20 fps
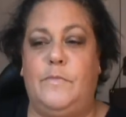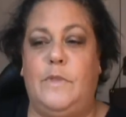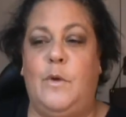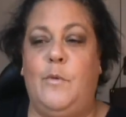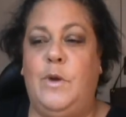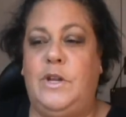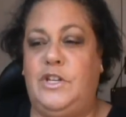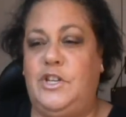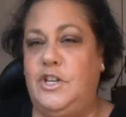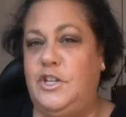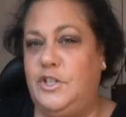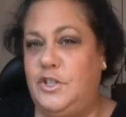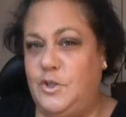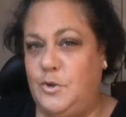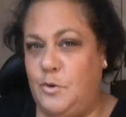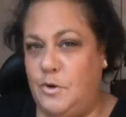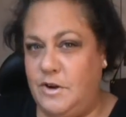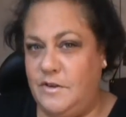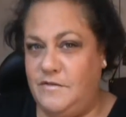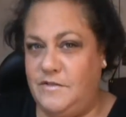which it
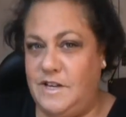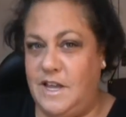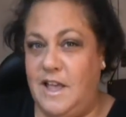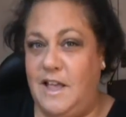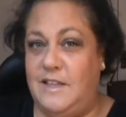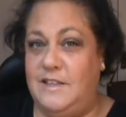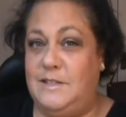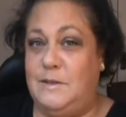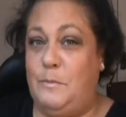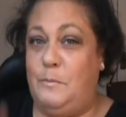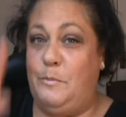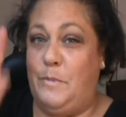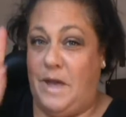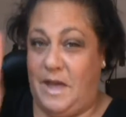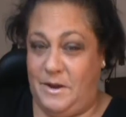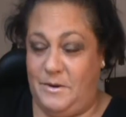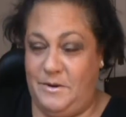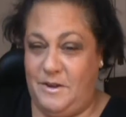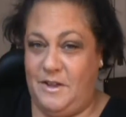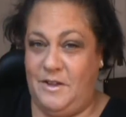sort of does.
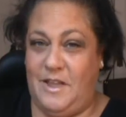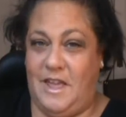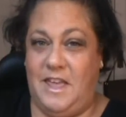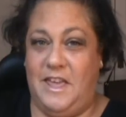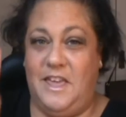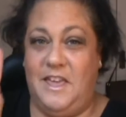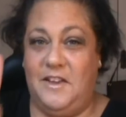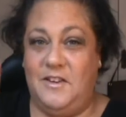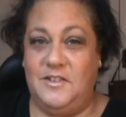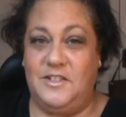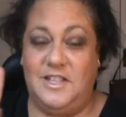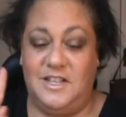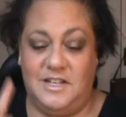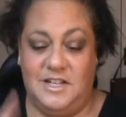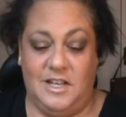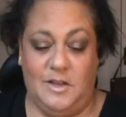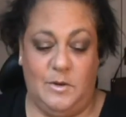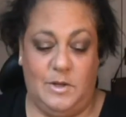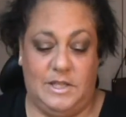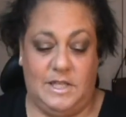But okay, here's the
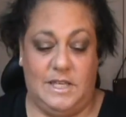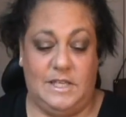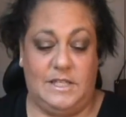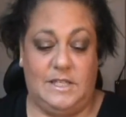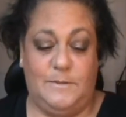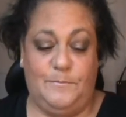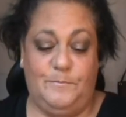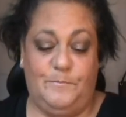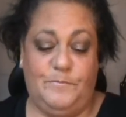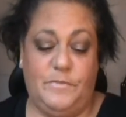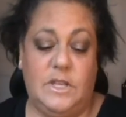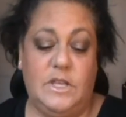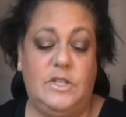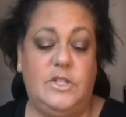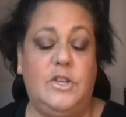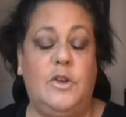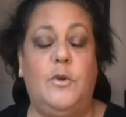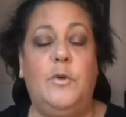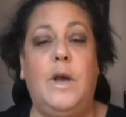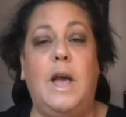deal with this.
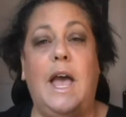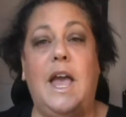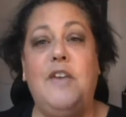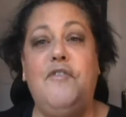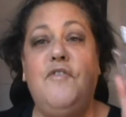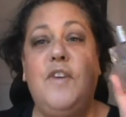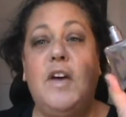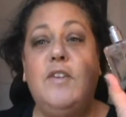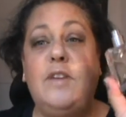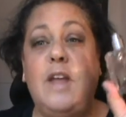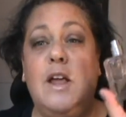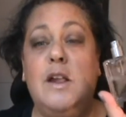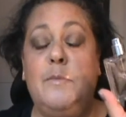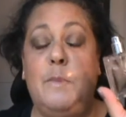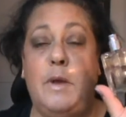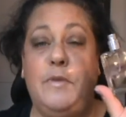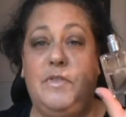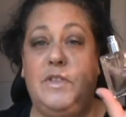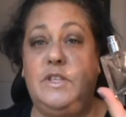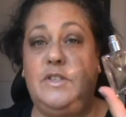So I found out
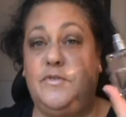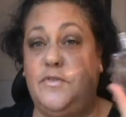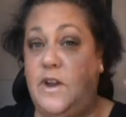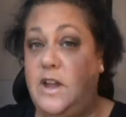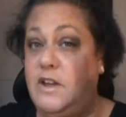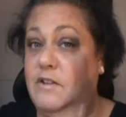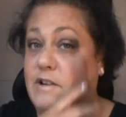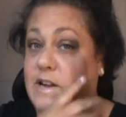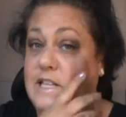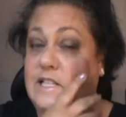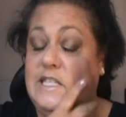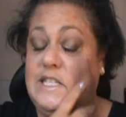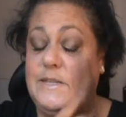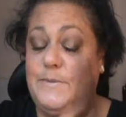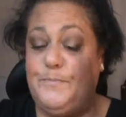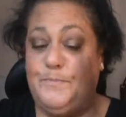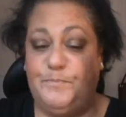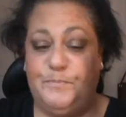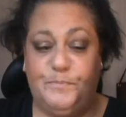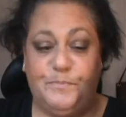about this
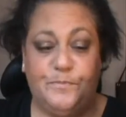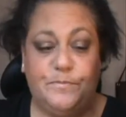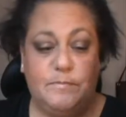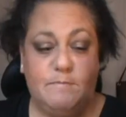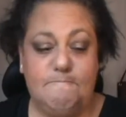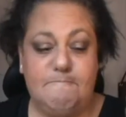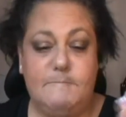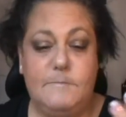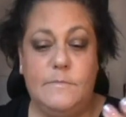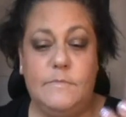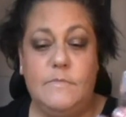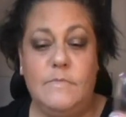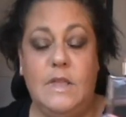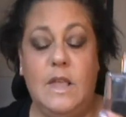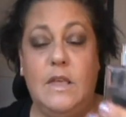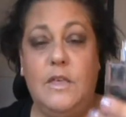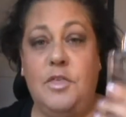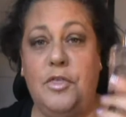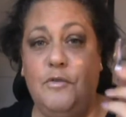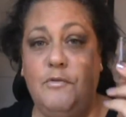fragrance
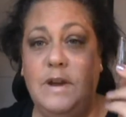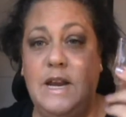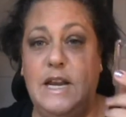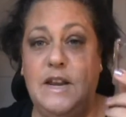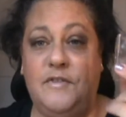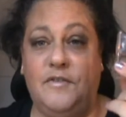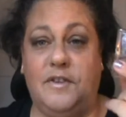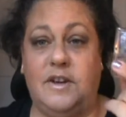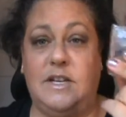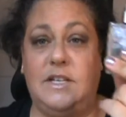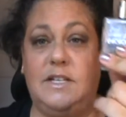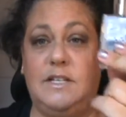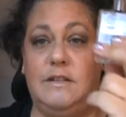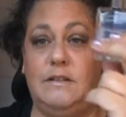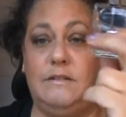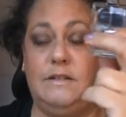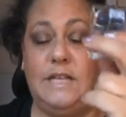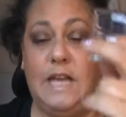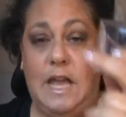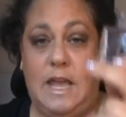3
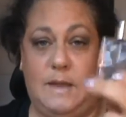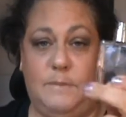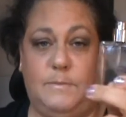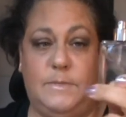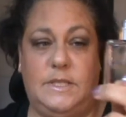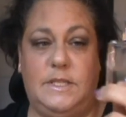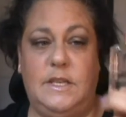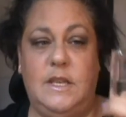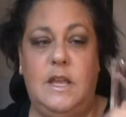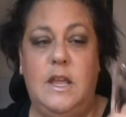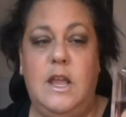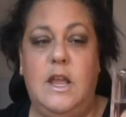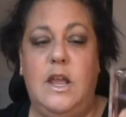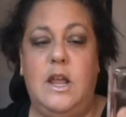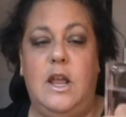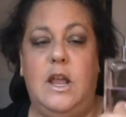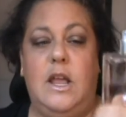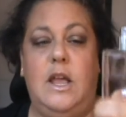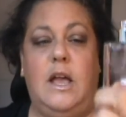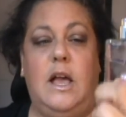different times.
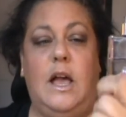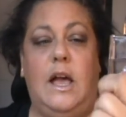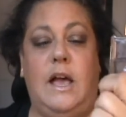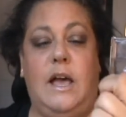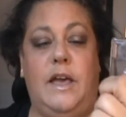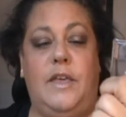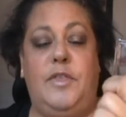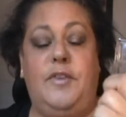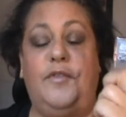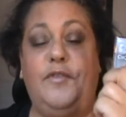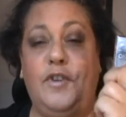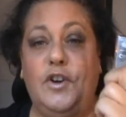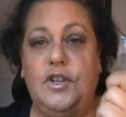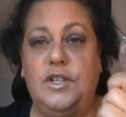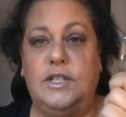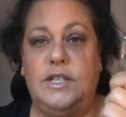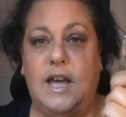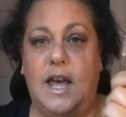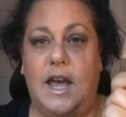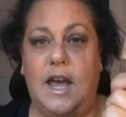The
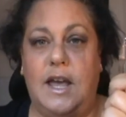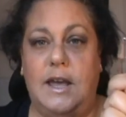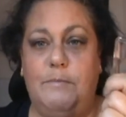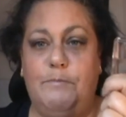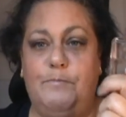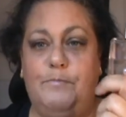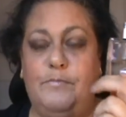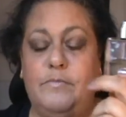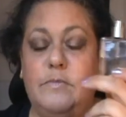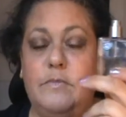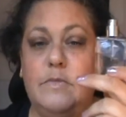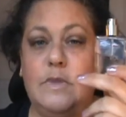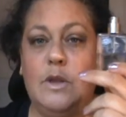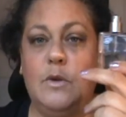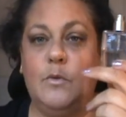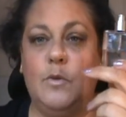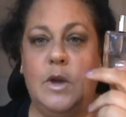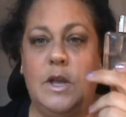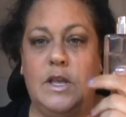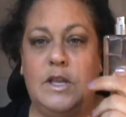first time
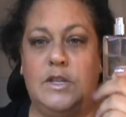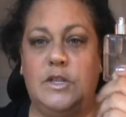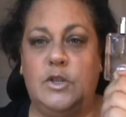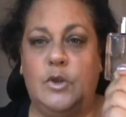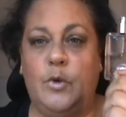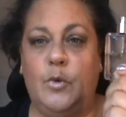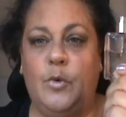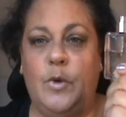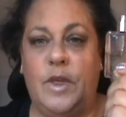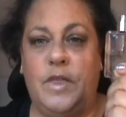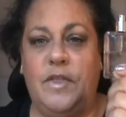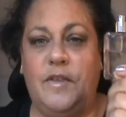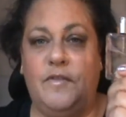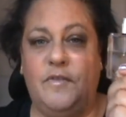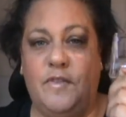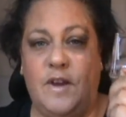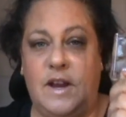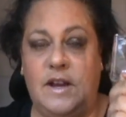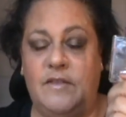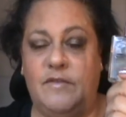was with a
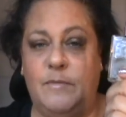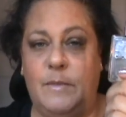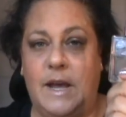friend of